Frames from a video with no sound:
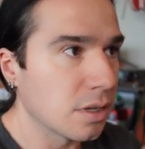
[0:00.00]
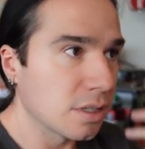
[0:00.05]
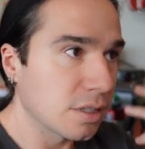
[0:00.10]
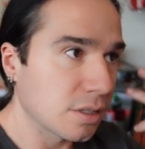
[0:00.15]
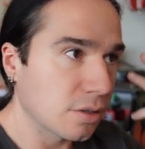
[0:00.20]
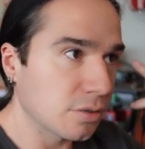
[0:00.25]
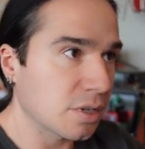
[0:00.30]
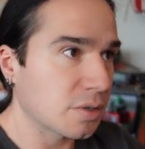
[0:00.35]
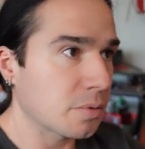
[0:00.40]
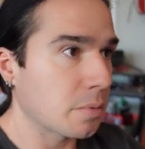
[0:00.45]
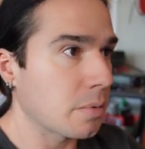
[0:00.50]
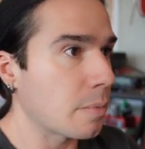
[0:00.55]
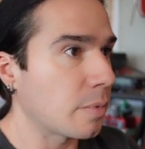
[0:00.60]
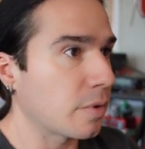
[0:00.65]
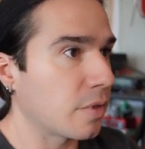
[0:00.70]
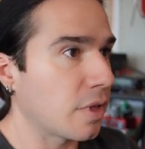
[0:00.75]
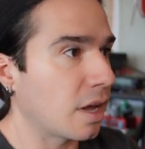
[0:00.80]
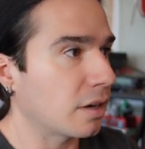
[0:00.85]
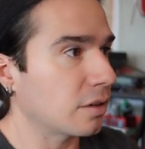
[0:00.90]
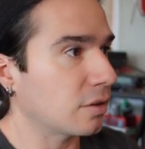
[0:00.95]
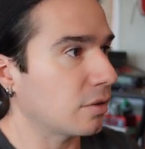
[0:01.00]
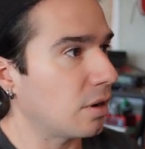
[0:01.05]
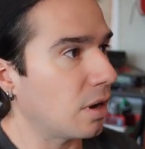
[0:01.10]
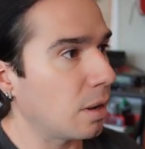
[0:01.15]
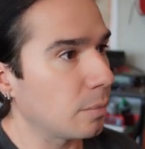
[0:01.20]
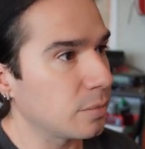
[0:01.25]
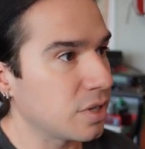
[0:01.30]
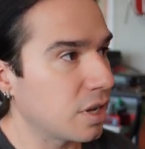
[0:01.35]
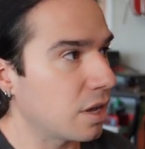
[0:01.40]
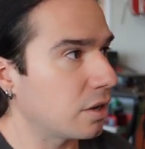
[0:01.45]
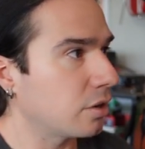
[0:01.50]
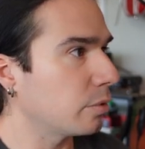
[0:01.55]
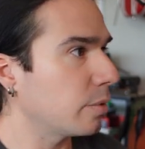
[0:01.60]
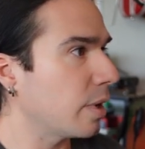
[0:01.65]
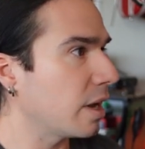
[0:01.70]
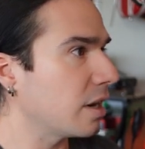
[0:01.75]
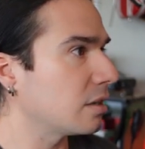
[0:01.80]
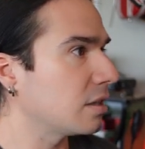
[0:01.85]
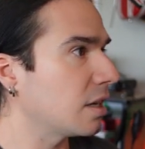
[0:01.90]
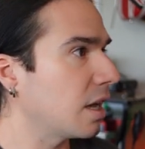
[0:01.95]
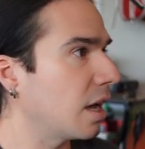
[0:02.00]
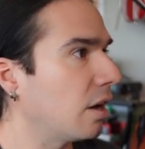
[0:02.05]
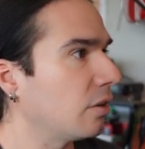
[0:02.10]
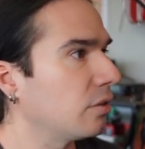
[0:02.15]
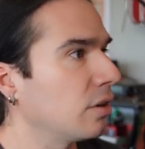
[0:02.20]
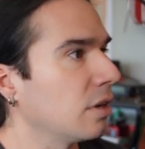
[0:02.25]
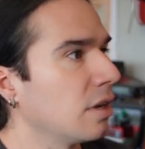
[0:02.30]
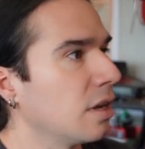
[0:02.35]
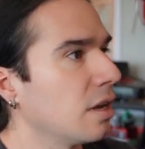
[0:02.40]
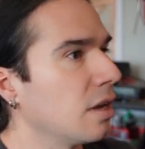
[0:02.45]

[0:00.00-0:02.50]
So just remember that, COM10, or write it down.